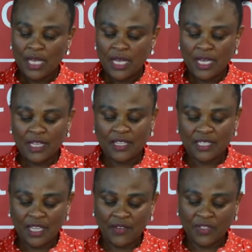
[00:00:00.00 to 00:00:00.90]
the
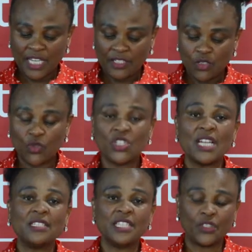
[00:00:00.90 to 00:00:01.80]
South African Social
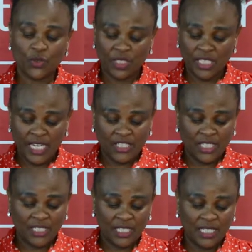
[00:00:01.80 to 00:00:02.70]
Security
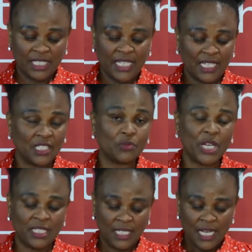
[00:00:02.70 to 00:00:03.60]
Agency in
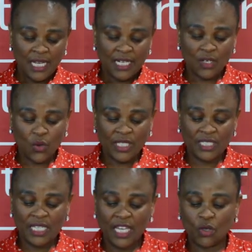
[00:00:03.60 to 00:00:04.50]
Nelspruit
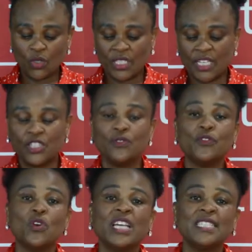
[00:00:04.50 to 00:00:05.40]
requesting a quotation
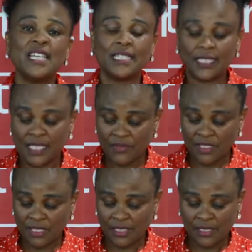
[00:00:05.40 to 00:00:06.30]
for catering
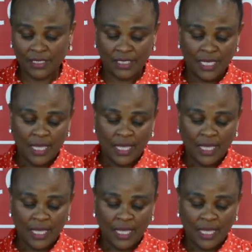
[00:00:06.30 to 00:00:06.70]
services.